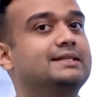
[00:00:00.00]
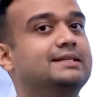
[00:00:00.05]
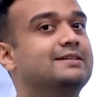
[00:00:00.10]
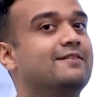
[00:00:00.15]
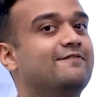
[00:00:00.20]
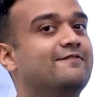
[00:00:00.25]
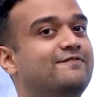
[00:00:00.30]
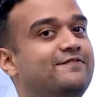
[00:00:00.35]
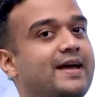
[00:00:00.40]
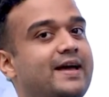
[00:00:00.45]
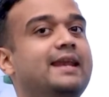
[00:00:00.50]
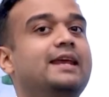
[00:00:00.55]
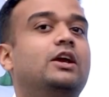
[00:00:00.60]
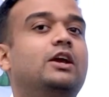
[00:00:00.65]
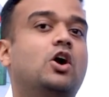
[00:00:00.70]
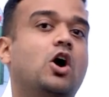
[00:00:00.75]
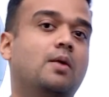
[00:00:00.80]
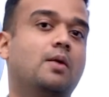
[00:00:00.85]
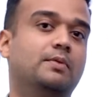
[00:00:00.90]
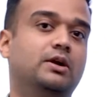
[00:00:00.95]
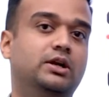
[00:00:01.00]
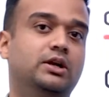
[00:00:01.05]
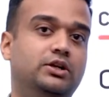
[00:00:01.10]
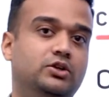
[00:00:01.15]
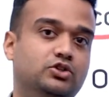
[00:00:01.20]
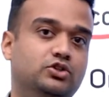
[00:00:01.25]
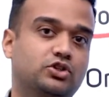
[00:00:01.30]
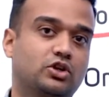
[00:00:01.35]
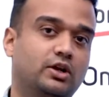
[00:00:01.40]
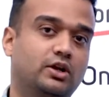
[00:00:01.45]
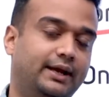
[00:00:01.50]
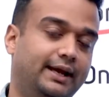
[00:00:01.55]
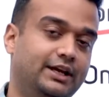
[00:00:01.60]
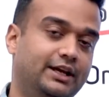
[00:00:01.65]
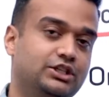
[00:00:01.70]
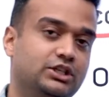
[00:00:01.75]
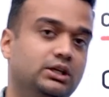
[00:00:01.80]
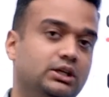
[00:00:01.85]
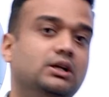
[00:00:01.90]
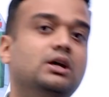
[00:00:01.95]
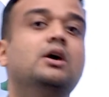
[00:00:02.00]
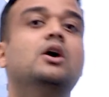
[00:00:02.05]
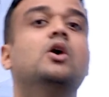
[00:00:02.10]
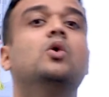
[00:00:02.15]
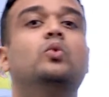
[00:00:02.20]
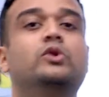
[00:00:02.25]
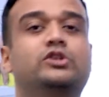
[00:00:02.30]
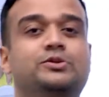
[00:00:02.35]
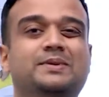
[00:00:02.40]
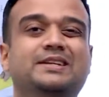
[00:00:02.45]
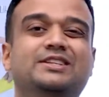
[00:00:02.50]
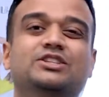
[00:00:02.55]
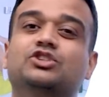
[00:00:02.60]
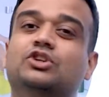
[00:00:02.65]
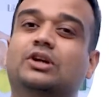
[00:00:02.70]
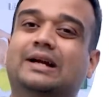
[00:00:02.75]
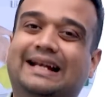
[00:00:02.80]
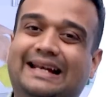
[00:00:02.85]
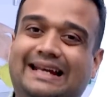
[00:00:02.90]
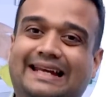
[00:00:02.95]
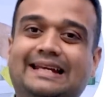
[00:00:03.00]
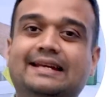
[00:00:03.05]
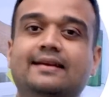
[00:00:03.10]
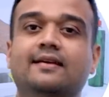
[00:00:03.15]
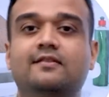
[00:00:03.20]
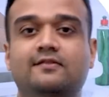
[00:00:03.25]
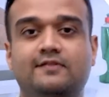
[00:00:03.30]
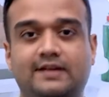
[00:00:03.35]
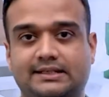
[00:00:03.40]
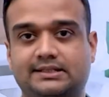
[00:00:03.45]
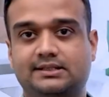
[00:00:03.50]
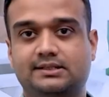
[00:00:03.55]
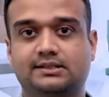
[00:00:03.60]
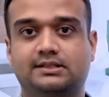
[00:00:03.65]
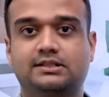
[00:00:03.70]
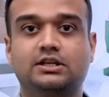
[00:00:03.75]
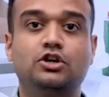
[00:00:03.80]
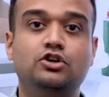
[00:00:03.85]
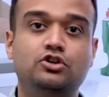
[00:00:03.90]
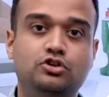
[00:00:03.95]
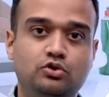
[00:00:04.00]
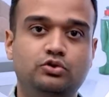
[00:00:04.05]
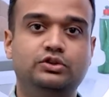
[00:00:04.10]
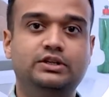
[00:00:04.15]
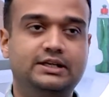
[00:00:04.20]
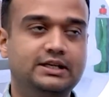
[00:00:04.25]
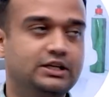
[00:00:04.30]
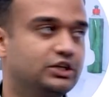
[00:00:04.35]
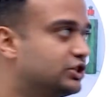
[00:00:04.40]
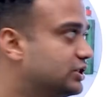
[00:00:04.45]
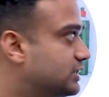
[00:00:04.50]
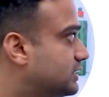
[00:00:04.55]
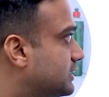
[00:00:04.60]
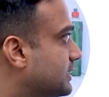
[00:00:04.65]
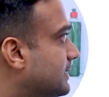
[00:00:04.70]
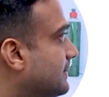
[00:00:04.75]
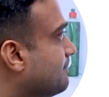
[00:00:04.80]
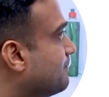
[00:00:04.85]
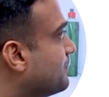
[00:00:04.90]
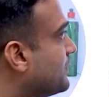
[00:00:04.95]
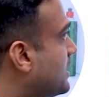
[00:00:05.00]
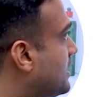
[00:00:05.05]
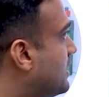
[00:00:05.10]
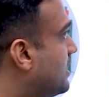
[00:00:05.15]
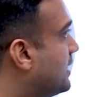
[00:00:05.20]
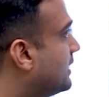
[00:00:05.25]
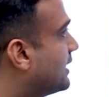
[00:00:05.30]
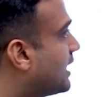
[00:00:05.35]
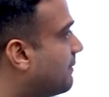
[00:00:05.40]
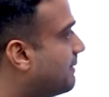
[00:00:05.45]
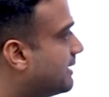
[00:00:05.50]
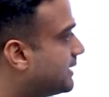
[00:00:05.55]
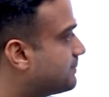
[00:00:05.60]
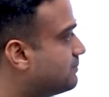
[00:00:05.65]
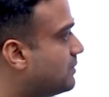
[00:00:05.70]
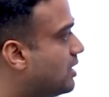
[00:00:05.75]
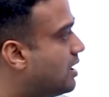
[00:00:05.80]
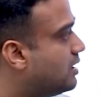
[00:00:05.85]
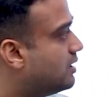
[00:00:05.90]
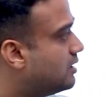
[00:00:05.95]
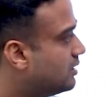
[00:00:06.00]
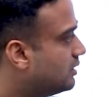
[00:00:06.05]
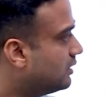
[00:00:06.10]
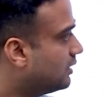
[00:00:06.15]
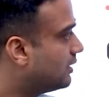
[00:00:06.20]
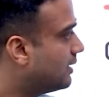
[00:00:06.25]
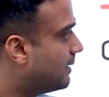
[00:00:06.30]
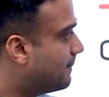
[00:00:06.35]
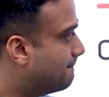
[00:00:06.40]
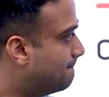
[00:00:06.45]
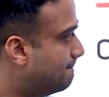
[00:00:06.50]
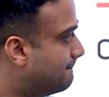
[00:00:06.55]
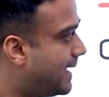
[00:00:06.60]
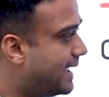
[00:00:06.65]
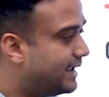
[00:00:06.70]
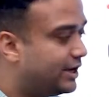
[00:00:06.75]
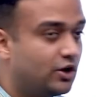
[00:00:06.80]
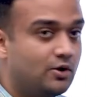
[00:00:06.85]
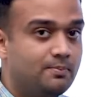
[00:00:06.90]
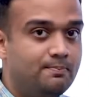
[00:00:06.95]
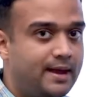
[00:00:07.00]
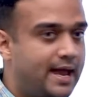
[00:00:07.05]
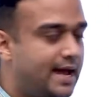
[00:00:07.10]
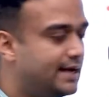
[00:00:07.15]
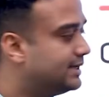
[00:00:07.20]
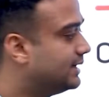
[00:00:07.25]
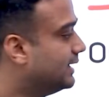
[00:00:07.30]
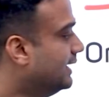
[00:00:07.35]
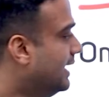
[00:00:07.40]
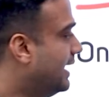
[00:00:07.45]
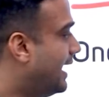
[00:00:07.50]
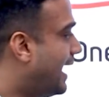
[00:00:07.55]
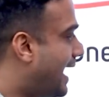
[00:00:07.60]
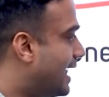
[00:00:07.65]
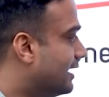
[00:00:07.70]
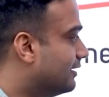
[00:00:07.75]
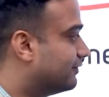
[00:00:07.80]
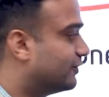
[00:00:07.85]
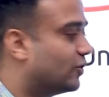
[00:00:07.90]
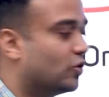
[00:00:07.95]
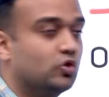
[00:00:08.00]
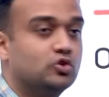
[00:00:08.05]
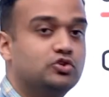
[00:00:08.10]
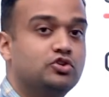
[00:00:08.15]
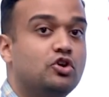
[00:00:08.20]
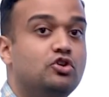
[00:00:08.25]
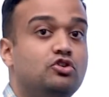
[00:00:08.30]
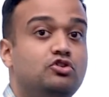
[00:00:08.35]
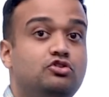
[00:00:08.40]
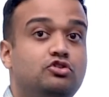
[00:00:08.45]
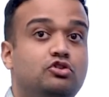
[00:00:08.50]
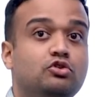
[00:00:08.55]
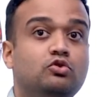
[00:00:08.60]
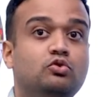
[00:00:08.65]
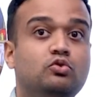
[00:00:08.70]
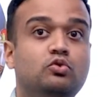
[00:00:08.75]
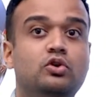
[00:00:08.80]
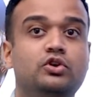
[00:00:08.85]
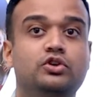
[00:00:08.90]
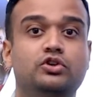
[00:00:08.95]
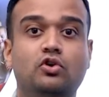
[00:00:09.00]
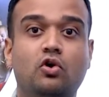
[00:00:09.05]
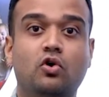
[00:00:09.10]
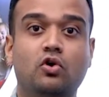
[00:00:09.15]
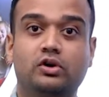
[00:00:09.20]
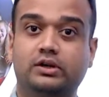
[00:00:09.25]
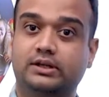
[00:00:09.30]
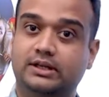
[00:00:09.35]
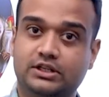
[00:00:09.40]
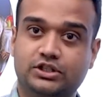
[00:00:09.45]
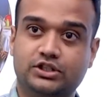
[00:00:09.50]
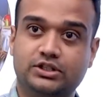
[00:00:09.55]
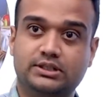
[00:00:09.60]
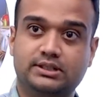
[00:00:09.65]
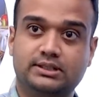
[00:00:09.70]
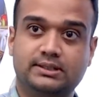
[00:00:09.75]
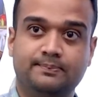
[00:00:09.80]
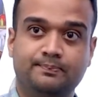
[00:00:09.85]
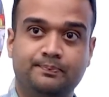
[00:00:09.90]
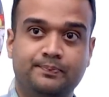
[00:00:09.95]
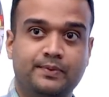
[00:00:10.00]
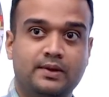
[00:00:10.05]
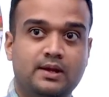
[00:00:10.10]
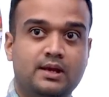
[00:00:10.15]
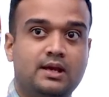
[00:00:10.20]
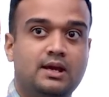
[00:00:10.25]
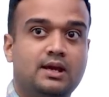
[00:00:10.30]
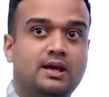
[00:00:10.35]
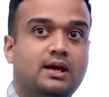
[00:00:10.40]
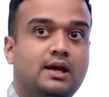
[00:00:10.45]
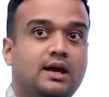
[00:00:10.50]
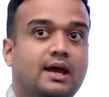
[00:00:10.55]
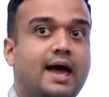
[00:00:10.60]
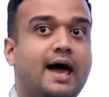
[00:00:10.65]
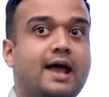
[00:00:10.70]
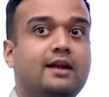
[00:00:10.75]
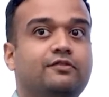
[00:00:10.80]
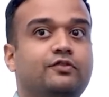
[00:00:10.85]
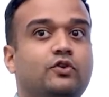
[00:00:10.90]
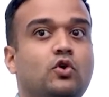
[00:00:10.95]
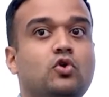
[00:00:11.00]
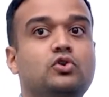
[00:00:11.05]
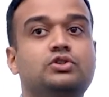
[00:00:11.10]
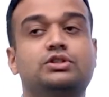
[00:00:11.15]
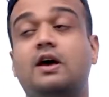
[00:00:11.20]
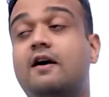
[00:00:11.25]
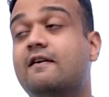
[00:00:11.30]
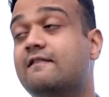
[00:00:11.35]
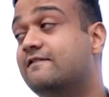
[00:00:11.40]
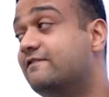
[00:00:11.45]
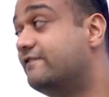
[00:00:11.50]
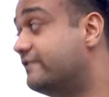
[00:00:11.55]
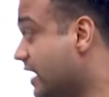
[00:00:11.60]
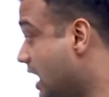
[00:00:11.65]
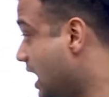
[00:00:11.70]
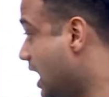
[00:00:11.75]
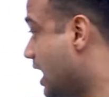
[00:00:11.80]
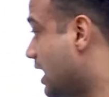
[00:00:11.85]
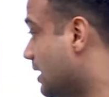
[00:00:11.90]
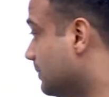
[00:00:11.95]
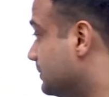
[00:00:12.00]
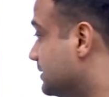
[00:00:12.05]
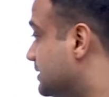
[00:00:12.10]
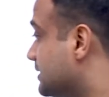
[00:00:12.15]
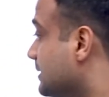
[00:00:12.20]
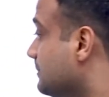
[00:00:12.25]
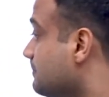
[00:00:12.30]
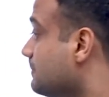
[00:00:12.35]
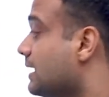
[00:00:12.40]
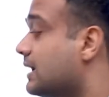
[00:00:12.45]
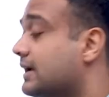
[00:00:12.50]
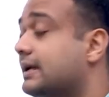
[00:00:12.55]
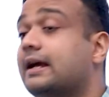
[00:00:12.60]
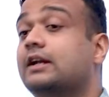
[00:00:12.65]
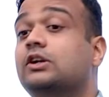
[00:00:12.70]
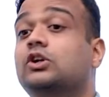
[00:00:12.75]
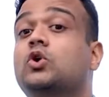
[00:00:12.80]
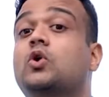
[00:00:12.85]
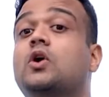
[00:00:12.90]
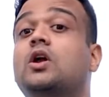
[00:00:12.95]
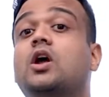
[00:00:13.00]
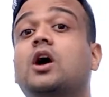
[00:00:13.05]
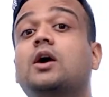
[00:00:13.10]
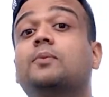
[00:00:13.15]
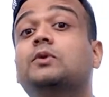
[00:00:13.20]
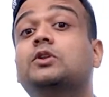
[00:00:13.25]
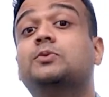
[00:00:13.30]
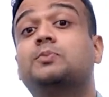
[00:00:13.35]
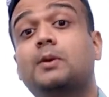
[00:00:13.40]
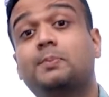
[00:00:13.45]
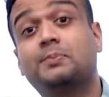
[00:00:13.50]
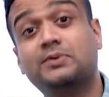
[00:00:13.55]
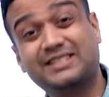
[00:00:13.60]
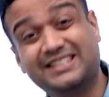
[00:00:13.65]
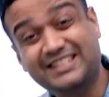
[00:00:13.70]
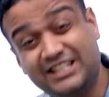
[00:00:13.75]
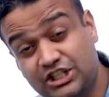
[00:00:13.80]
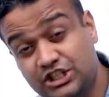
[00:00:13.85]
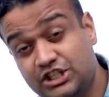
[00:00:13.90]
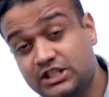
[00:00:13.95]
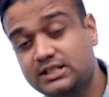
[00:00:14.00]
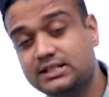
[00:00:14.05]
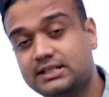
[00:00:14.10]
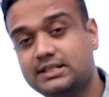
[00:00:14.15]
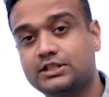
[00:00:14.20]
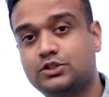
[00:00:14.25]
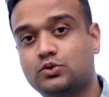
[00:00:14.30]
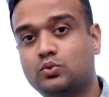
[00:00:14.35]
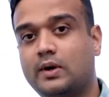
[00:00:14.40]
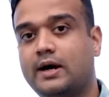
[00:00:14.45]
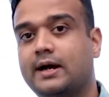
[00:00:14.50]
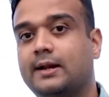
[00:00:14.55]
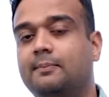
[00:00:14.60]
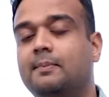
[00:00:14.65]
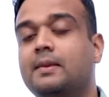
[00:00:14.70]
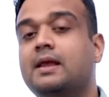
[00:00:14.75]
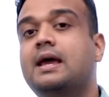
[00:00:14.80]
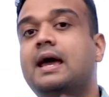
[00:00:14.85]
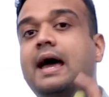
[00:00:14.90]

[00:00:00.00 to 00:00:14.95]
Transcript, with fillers: is a very commonly used collocation, which means to clean vessels, do the dishes. Commit murder, make your bed, and of course, do your dishes. And of course, verbs can go along with prepositions as well.